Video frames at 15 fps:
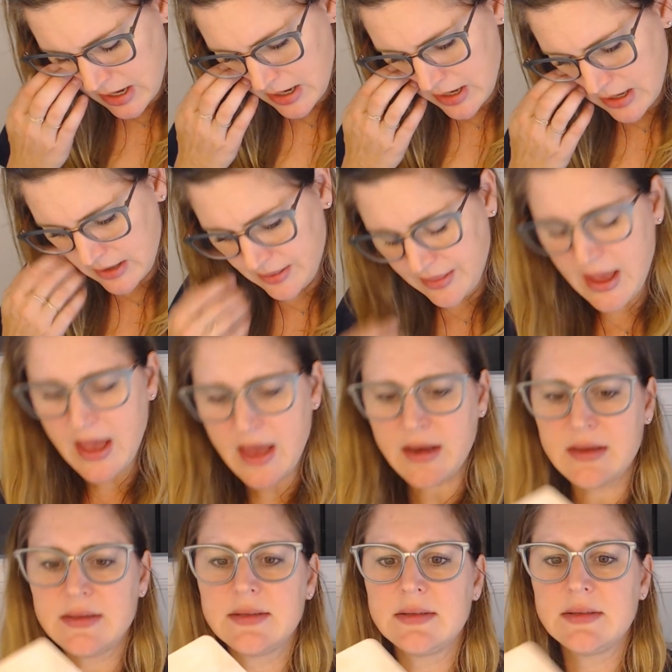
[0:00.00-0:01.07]

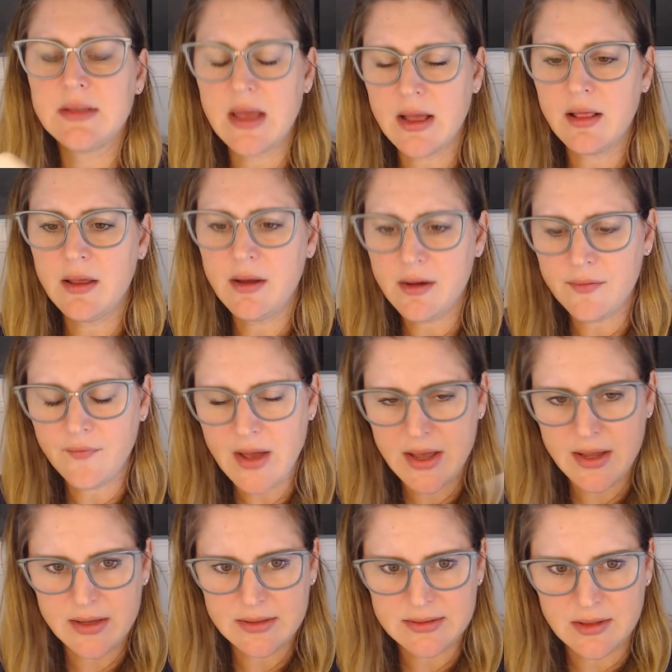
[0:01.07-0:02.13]
that
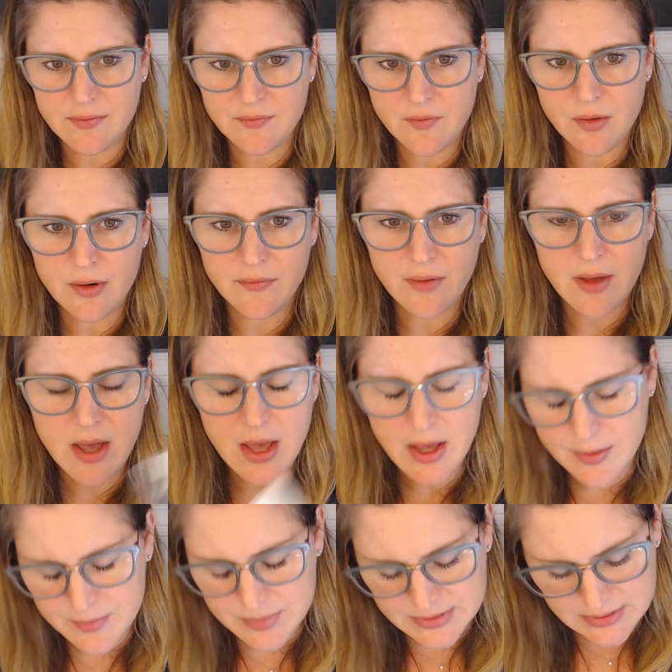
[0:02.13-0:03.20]
clarifies the Four of
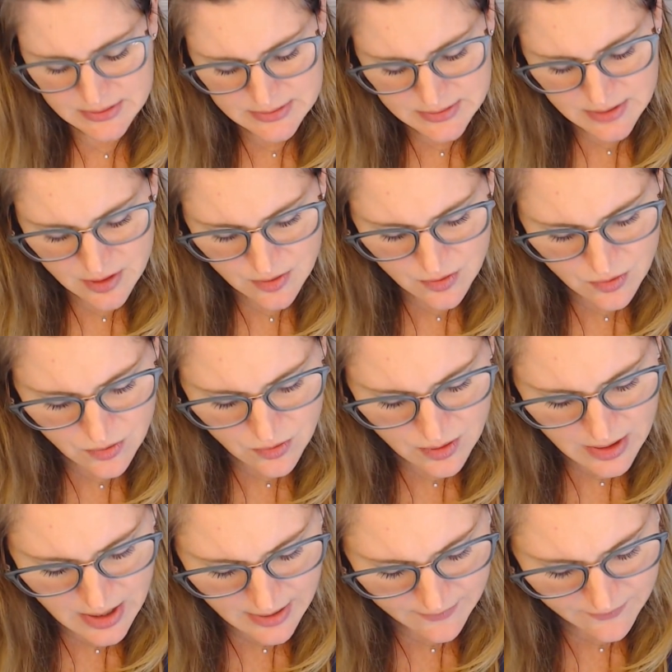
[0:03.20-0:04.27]
Cups. So
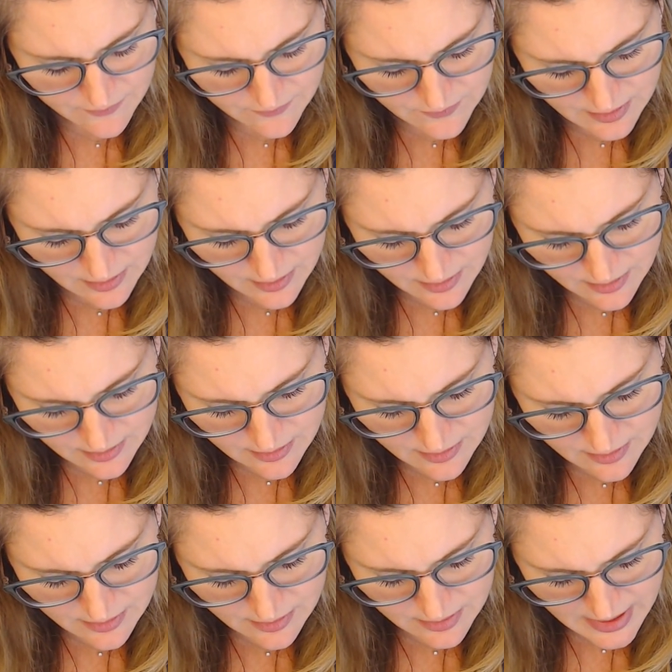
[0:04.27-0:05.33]
I feel
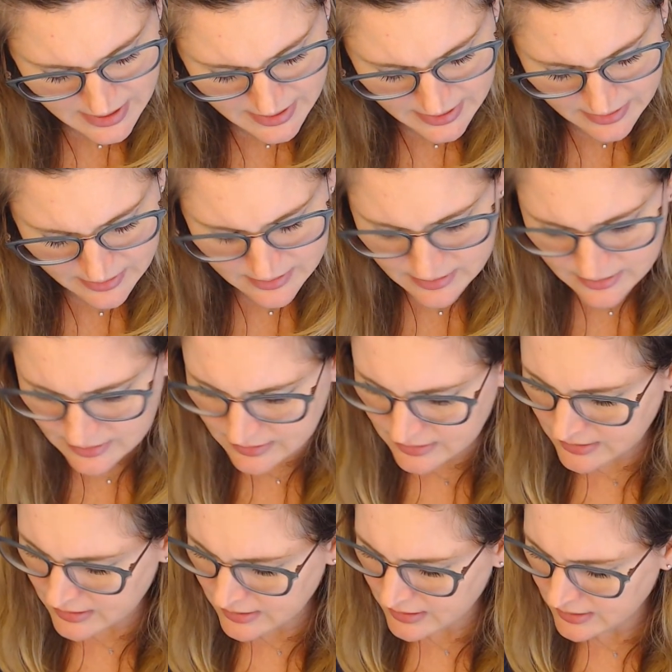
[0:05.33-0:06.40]
like
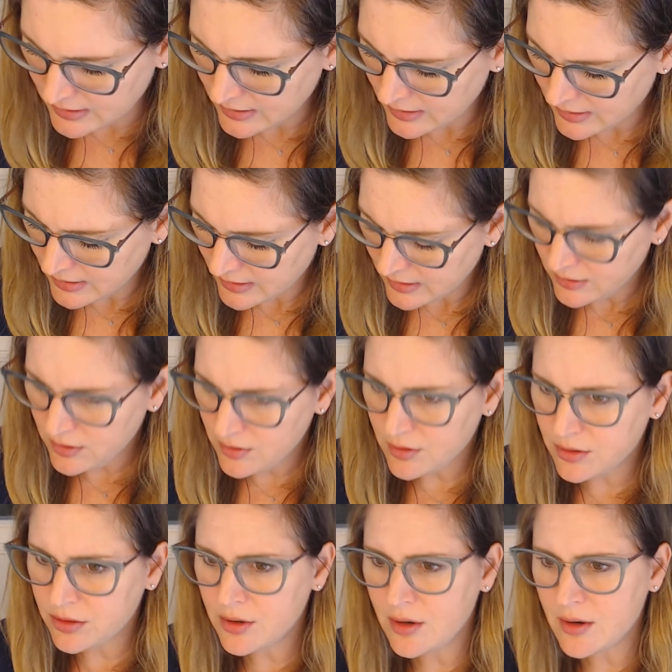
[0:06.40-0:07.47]
your
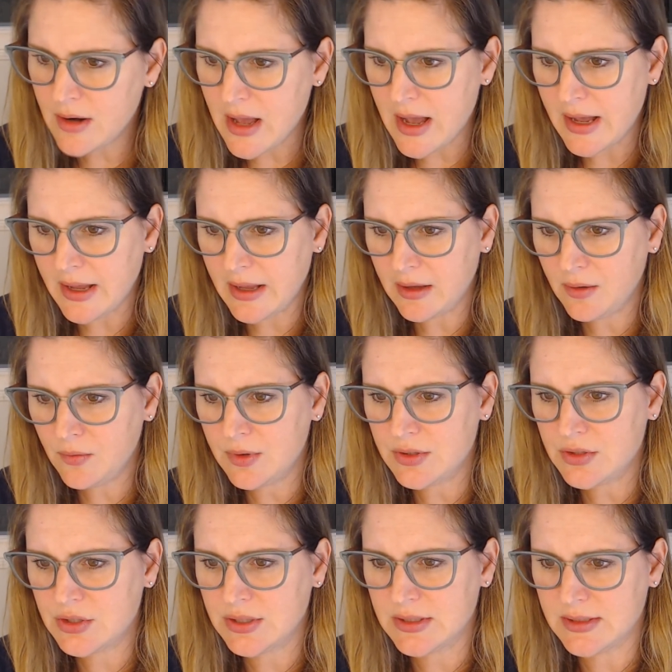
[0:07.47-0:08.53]
third eye,
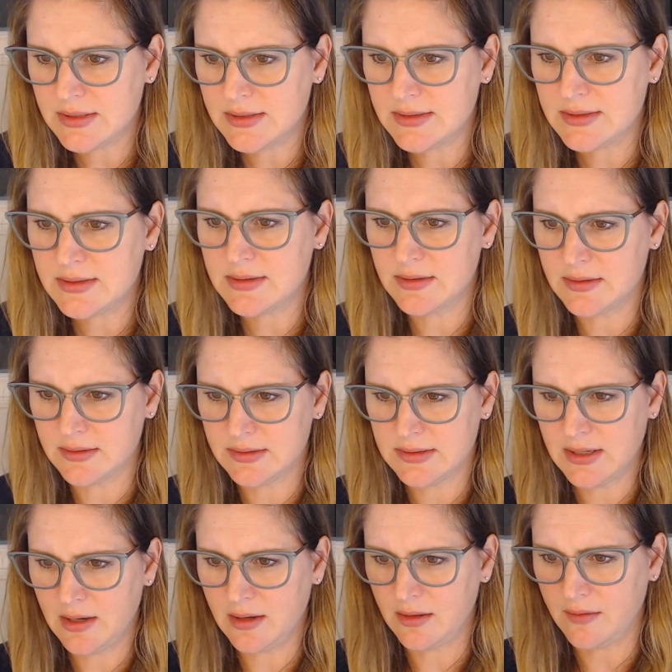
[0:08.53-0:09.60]
which is
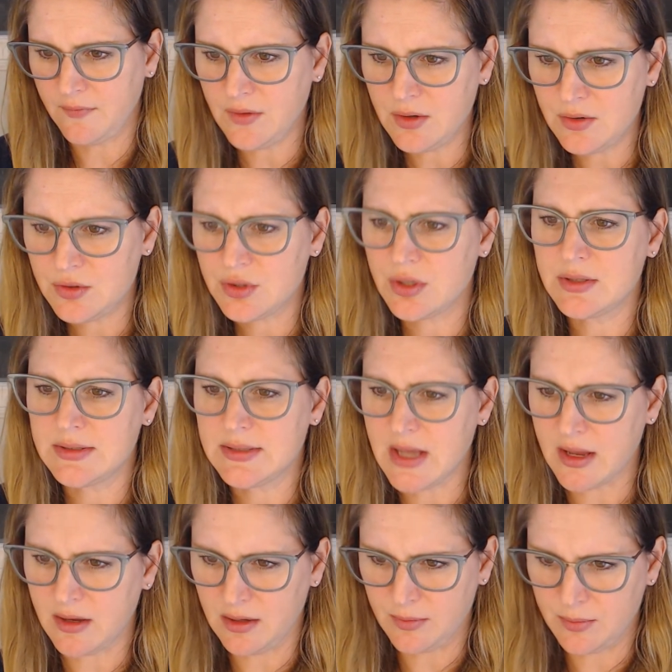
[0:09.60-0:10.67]
seeing the future,
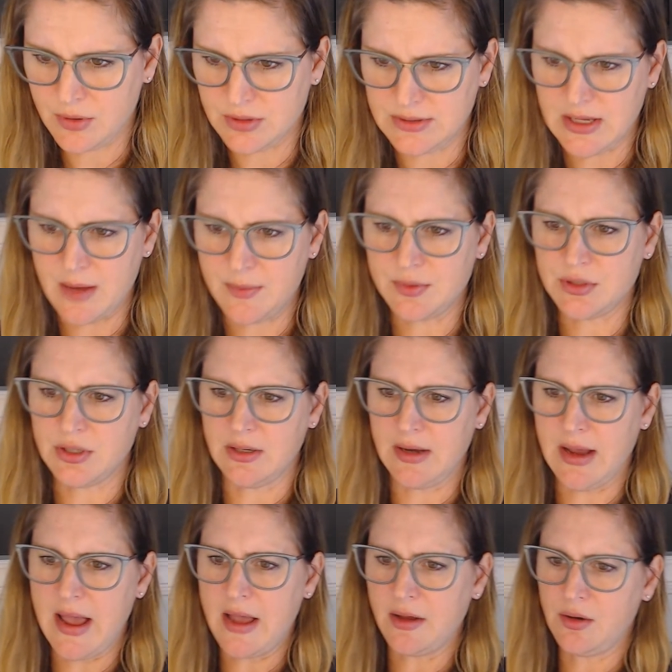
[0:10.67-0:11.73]
psychic perception,
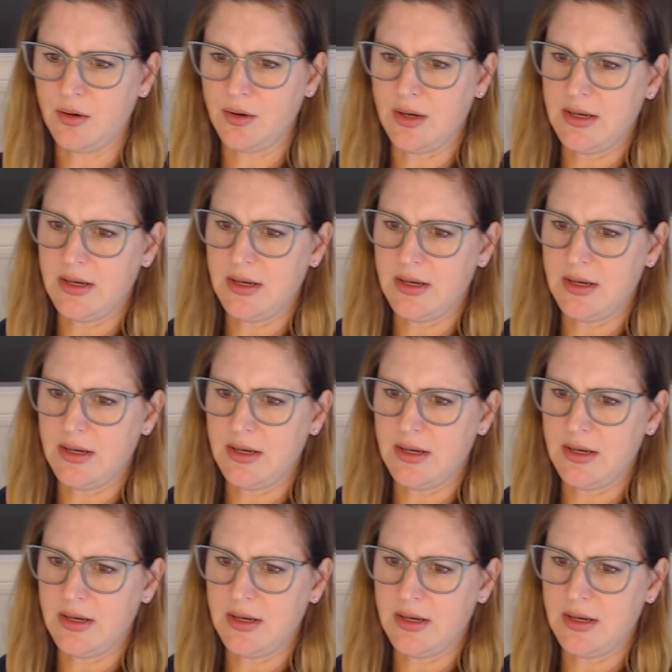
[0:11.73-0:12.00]
accurate